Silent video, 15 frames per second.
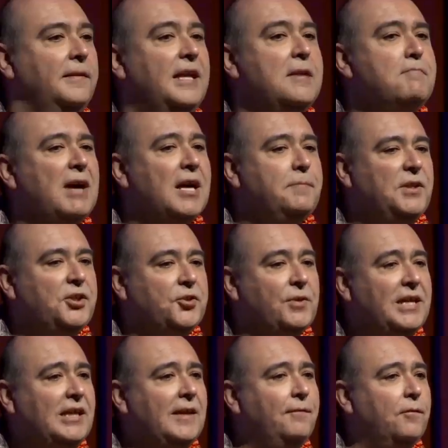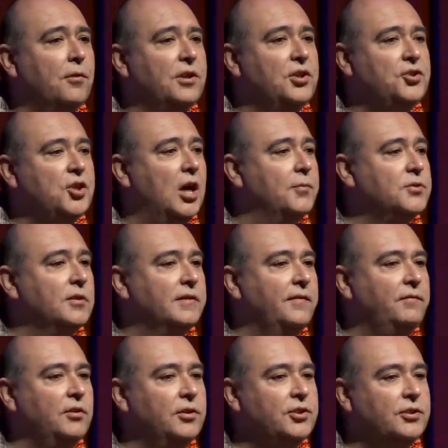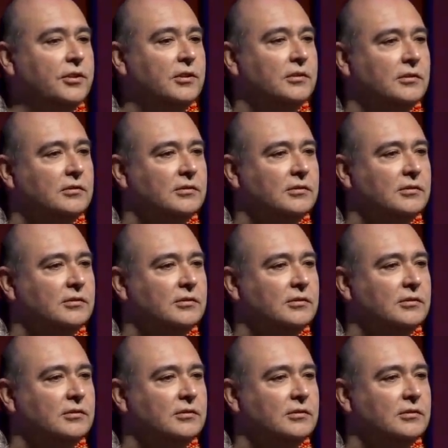they might be training for the jobs of the future.